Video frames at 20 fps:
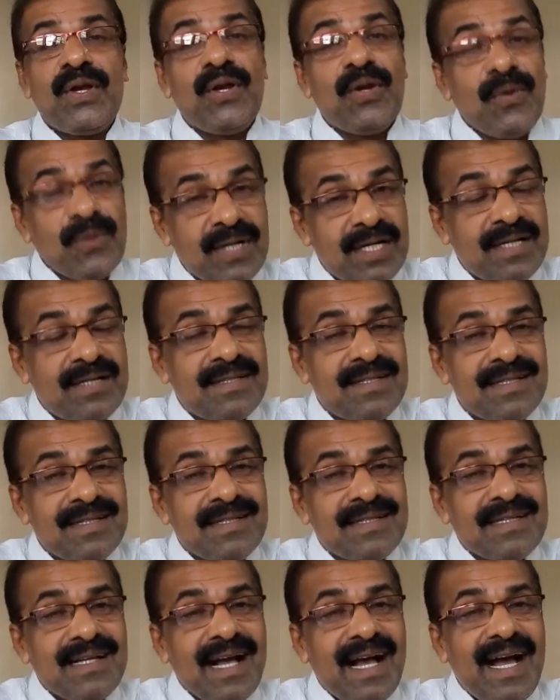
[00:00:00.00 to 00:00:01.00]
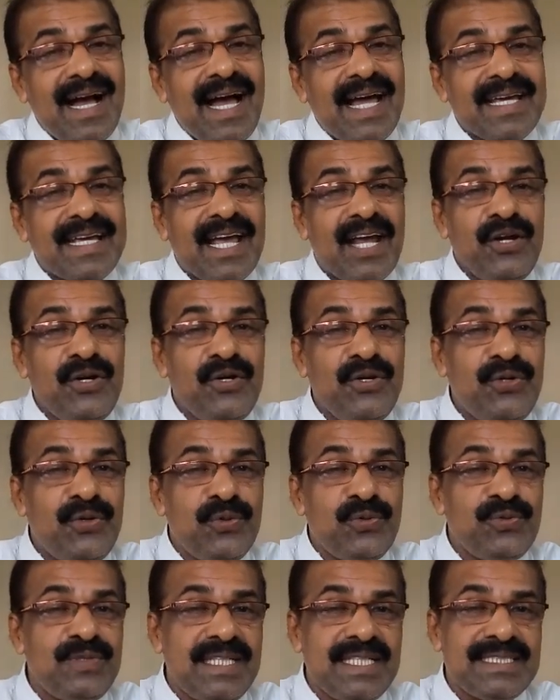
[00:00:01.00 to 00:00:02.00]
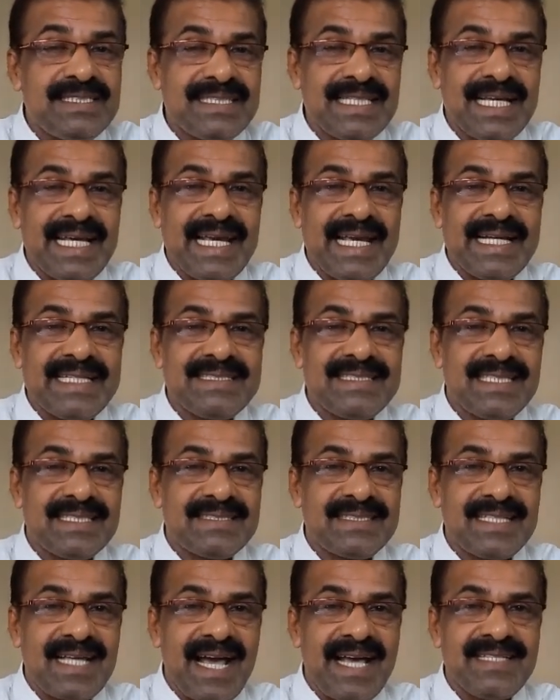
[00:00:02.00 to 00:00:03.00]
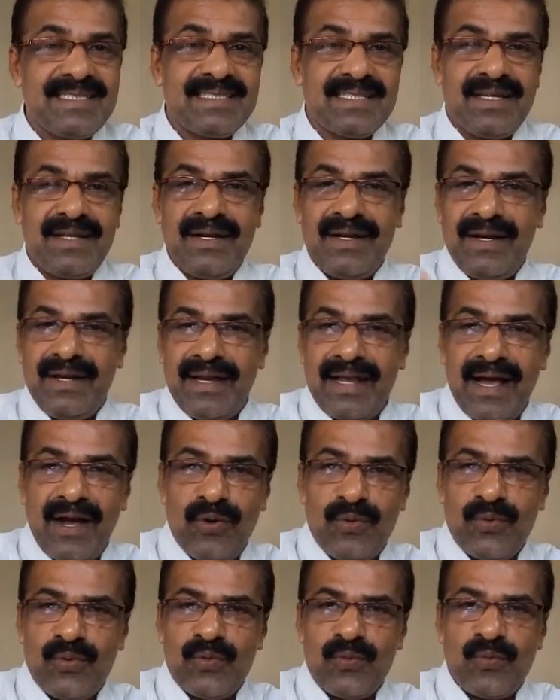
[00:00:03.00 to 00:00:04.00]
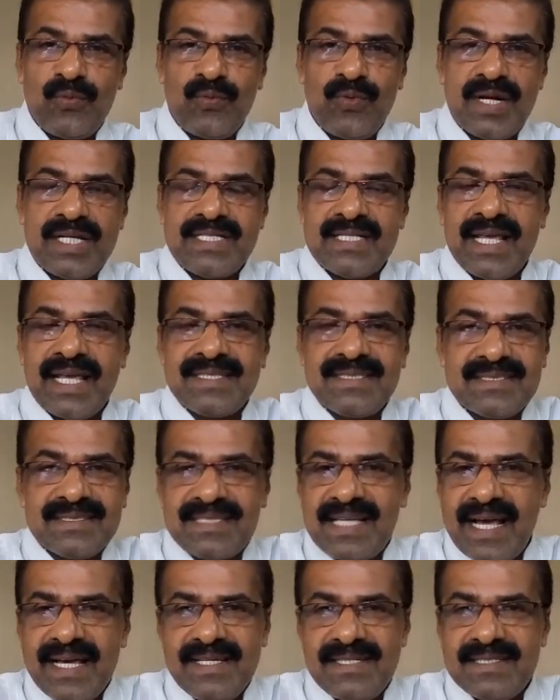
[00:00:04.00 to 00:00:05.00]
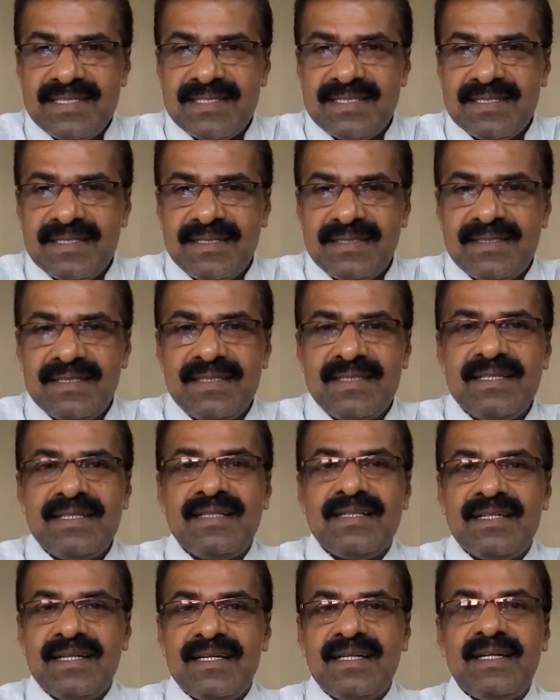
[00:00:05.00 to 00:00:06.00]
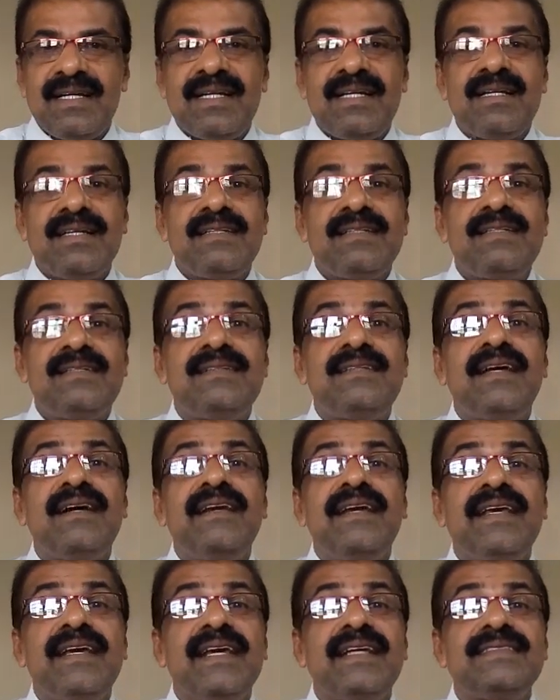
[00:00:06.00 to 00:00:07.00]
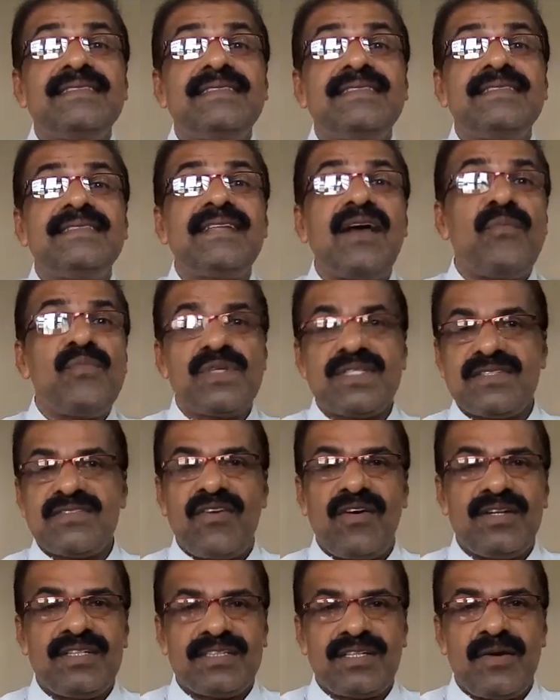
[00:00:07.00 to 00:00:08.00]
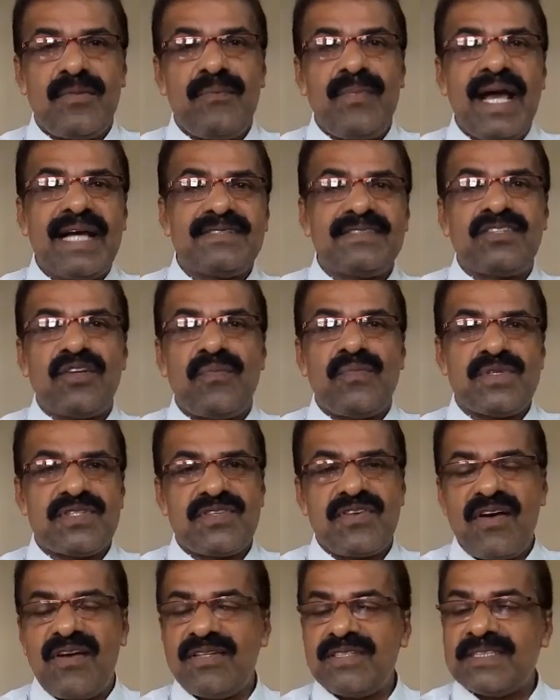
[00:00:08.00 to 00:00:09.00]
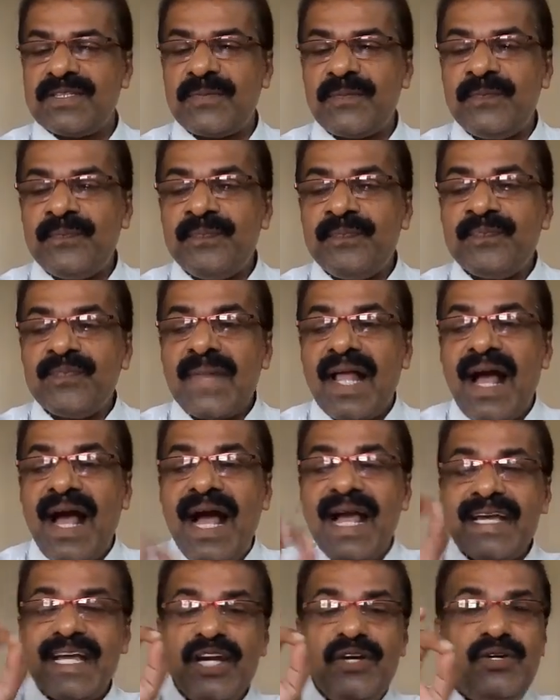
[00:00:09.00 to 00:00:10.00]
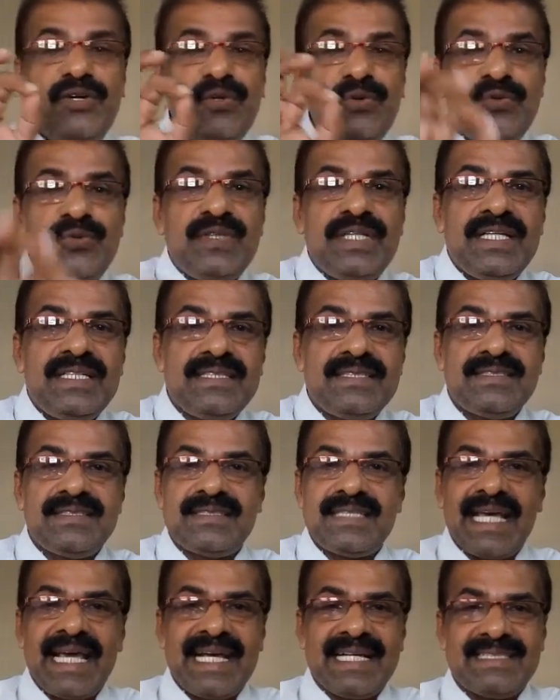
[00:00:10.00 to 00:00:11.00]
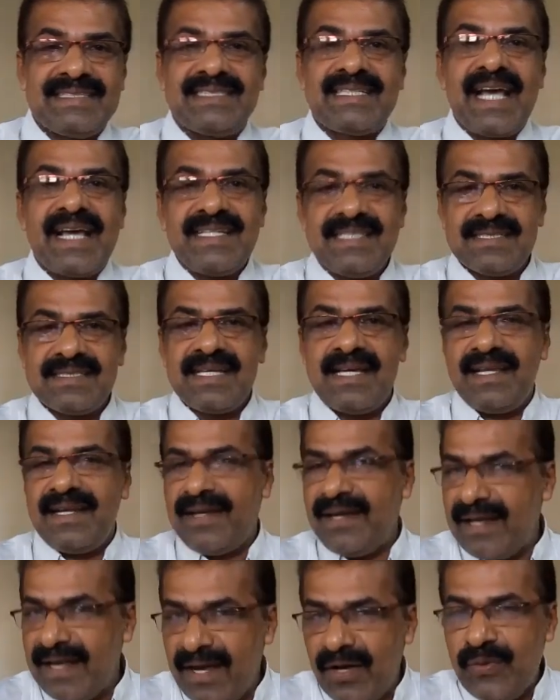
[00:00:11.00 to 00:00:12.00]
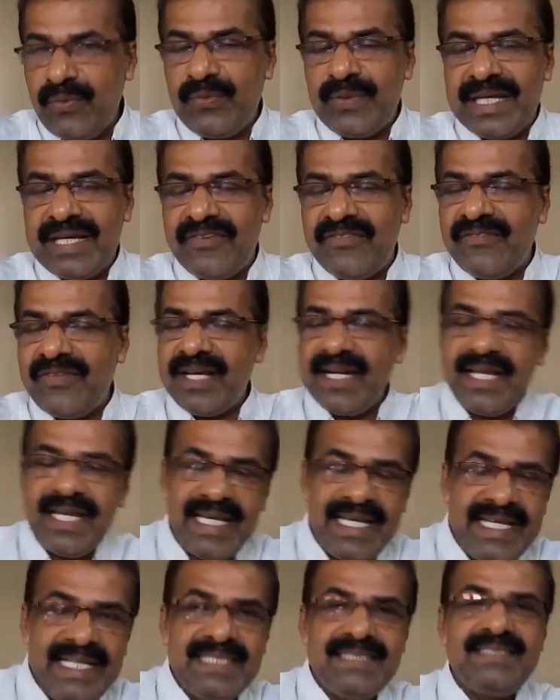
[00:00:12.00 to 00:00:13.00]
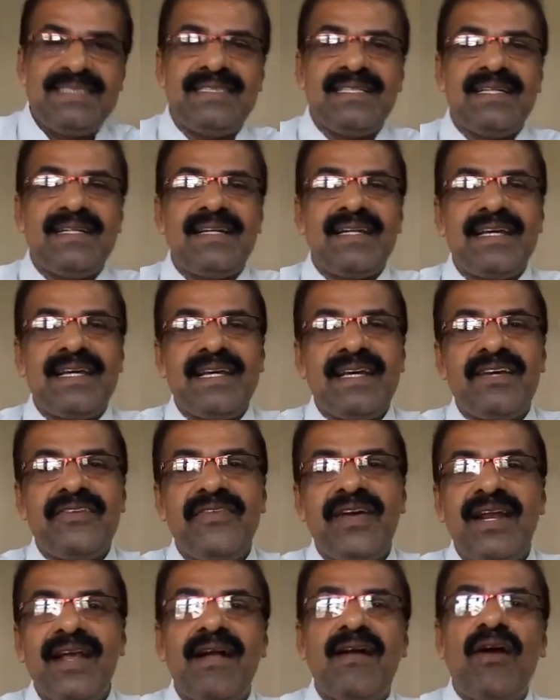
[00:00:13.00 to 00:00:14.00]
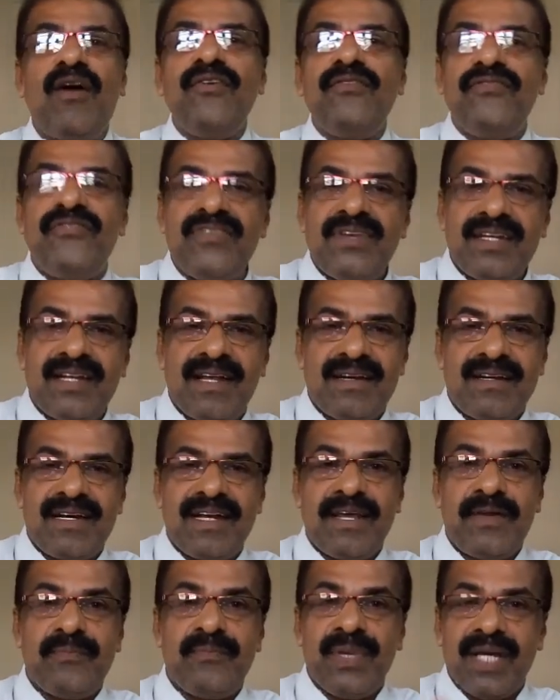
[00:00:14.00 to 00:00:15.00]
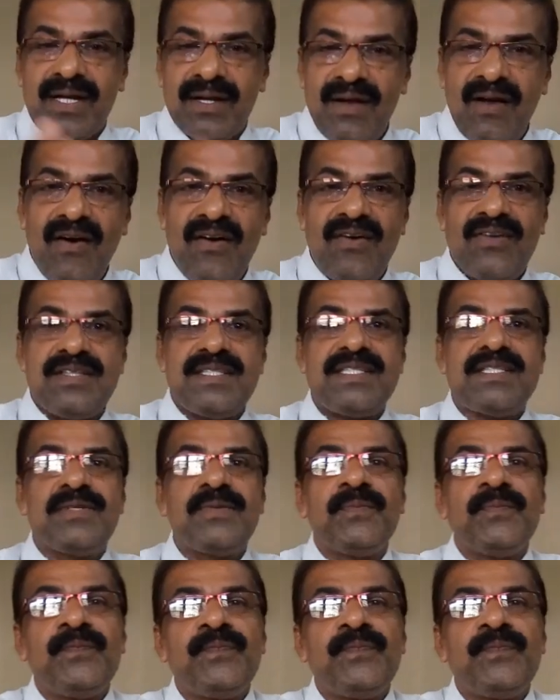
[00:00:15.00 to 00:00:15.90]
look i can do this exercise now what is the exercise turning a somersault back somersault i can do this exercise now very easily very confidently because